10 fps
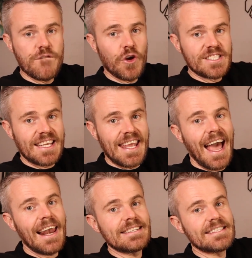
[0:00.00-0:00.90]

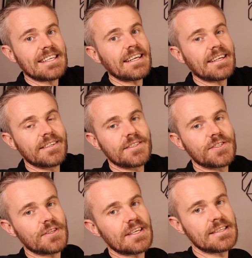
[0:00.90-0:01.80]
verticality
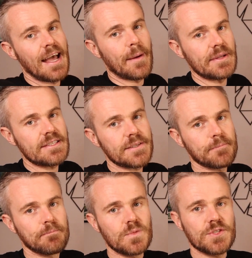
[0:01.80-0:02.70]
to these habits.
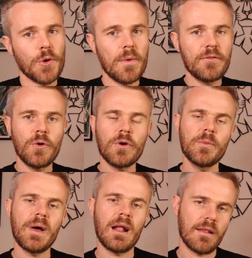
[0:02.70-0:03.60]
So we've talked
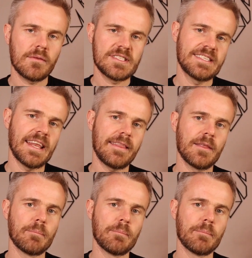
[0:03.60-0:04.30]
about setting